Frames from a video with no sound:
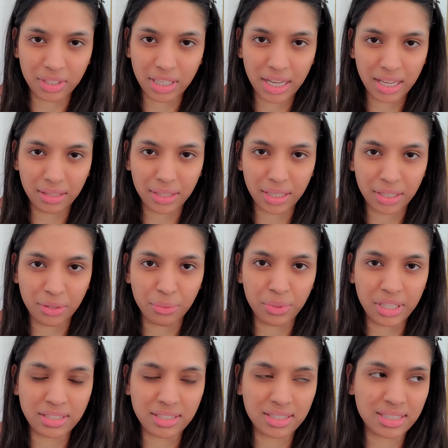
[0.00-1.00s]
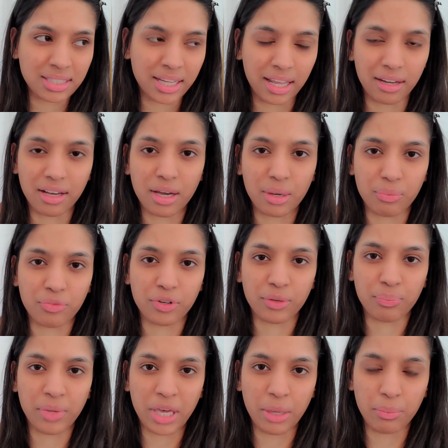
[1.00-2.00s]
Like, you can stand up for
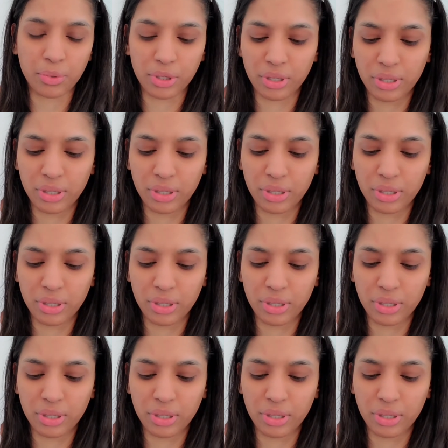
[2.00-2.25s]
people.